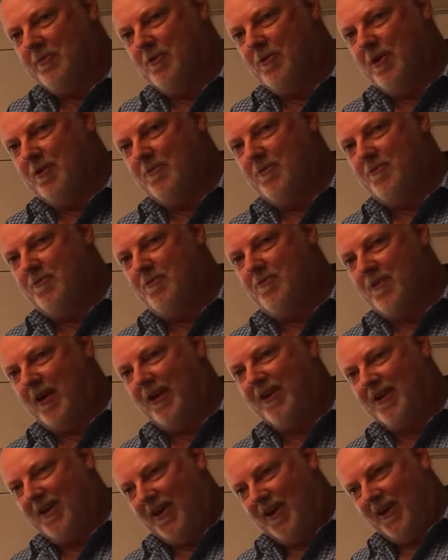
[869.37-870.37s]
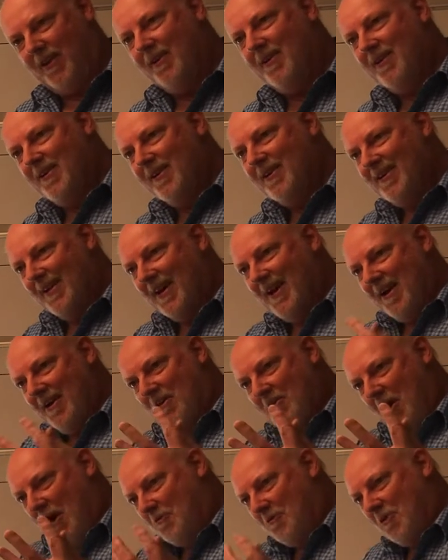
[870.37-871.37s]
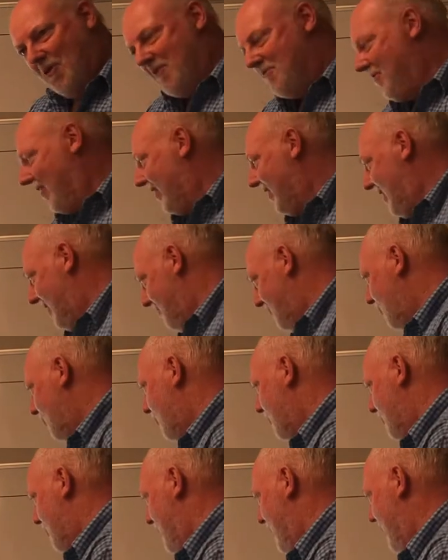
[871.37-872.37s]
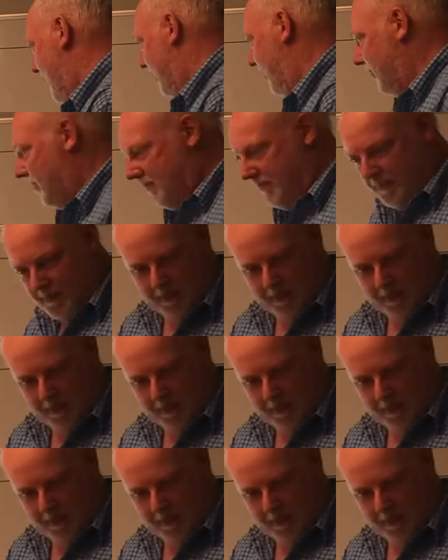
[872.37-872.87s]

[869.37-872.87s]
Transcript: a very funky, a very funky form about it.